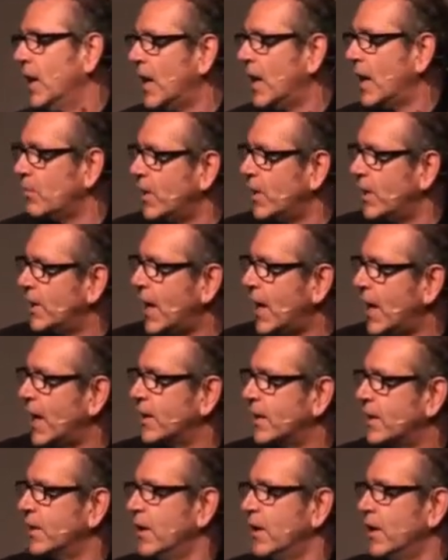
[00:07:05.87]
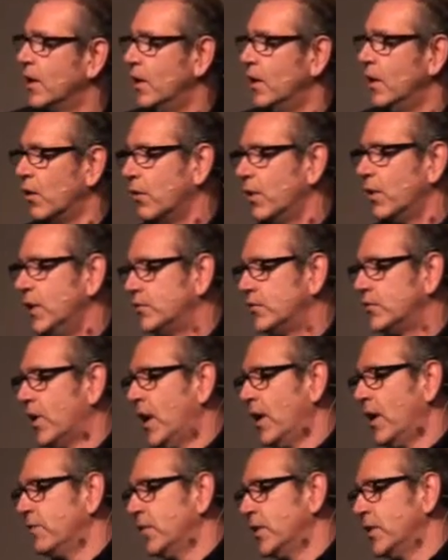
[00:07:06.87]
And we'd had lorry
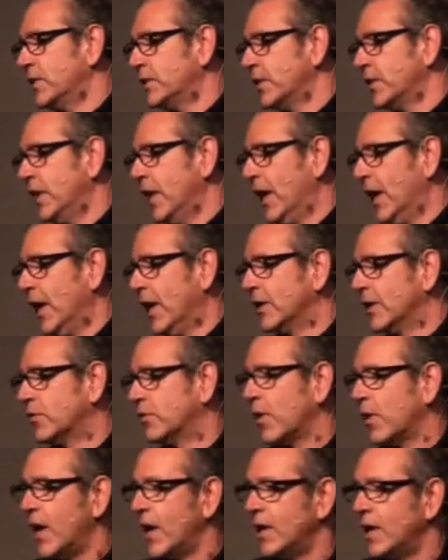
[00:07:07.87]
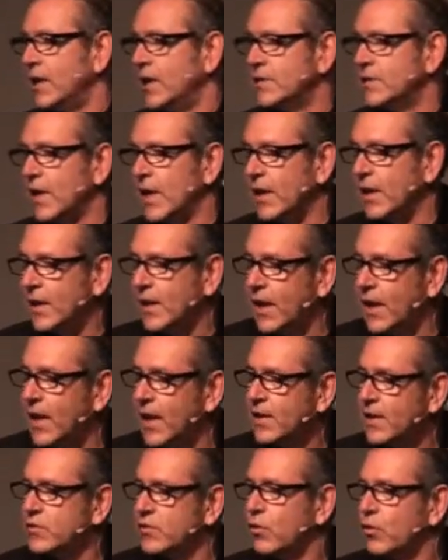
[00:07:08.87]
drivers and grannies and
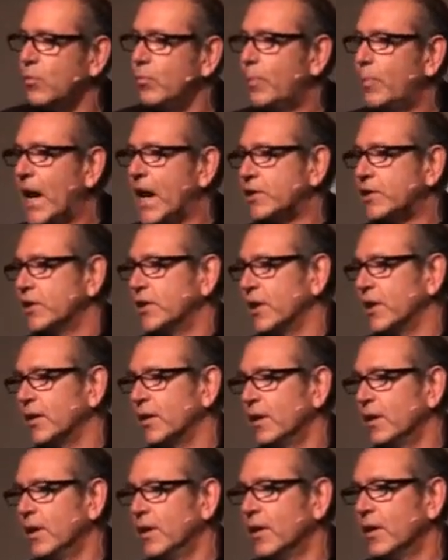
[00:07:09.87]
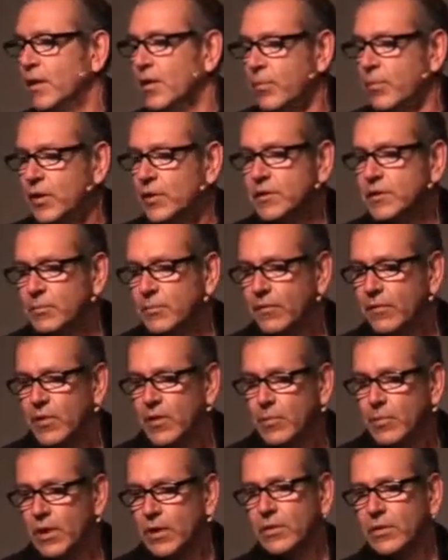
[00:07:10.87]
kids all bashing the bottom of the
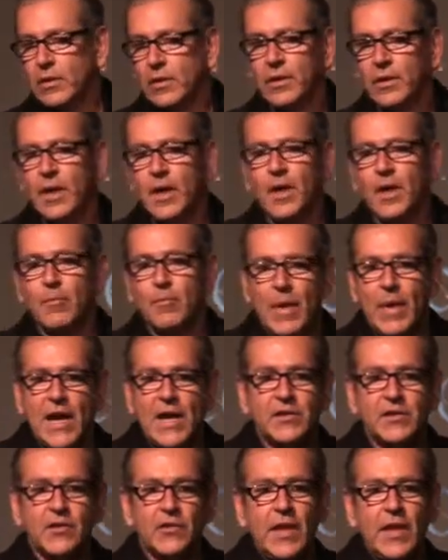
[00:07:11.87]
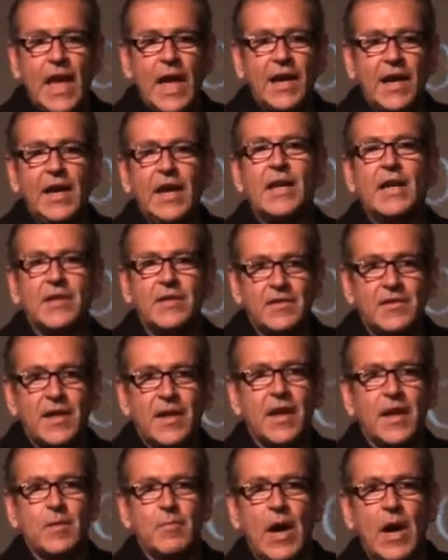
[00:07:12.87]
bottle based on that Guinness
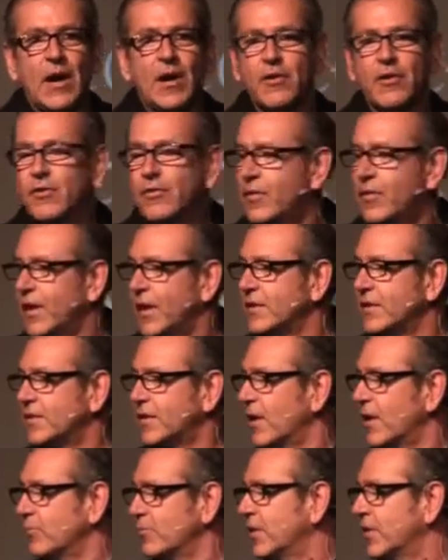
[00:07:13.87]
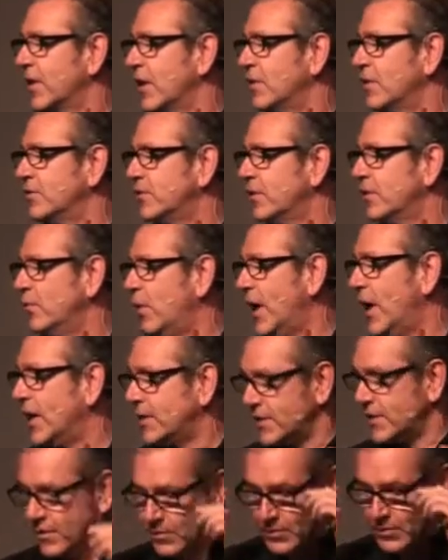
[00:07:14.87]
thing about good things come to those who
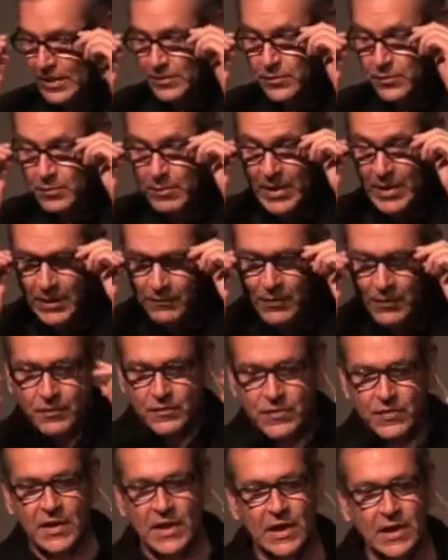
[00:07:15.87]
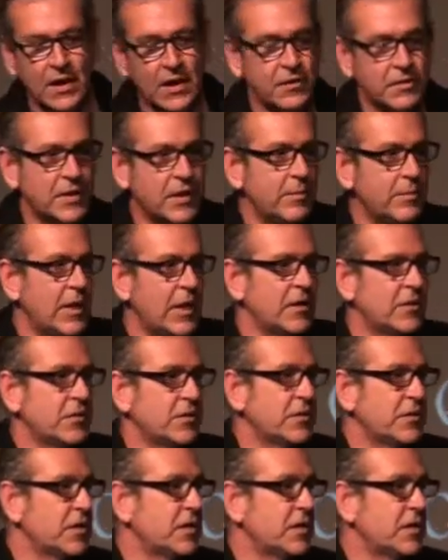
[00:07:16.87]
wait. And I'm sure many of you have seen those commercials.